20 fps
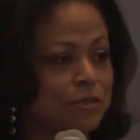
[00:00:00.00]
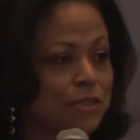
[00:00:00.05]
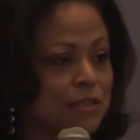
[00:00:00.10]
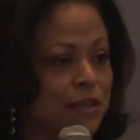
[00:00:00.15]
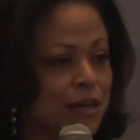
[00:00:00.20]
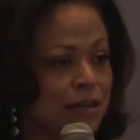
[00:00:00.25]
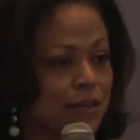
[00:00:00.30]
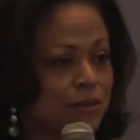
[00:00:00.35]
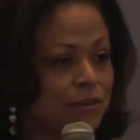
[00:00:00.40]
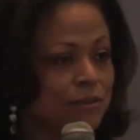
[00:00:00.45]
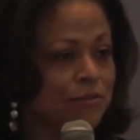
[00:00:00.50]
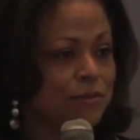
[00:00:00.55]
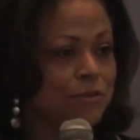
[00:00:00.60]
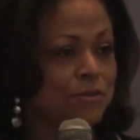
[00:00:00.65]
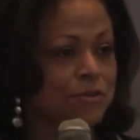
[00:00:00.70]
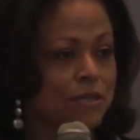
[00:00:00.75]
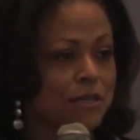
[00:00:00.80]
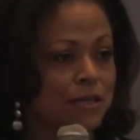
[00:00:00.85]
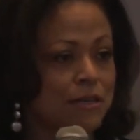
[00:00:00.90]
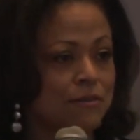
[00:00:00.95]
to that
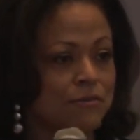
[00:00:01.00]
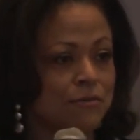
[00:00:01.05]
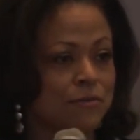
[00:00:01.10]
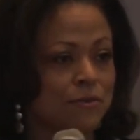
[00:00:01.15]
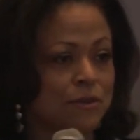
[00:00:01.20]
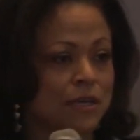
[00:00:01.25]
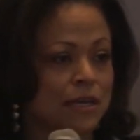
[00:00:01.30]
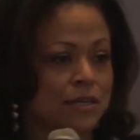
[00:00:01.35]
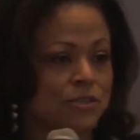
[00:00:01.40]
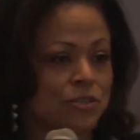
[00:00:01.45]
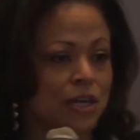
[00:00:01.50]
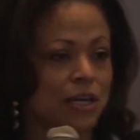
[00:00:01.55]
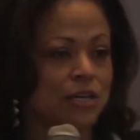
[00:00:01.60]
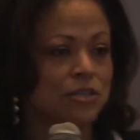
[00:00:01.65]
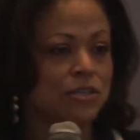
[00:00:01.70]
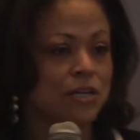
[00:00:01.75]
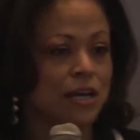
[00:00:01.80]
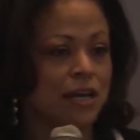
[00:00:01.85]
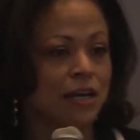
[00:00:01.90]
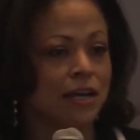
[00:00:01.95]
university for the
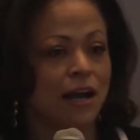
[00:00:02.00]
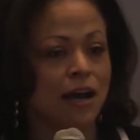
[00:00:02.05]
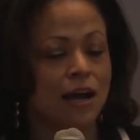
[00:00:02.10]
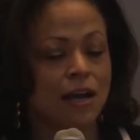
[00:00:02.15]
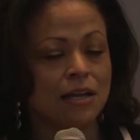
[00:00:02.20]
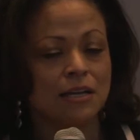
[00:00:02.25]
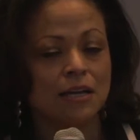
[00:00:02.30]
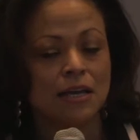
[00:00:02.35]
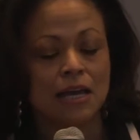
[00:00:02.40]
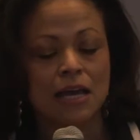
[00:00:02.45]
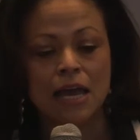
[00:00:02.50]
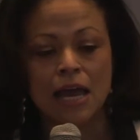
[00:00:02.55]
education I got.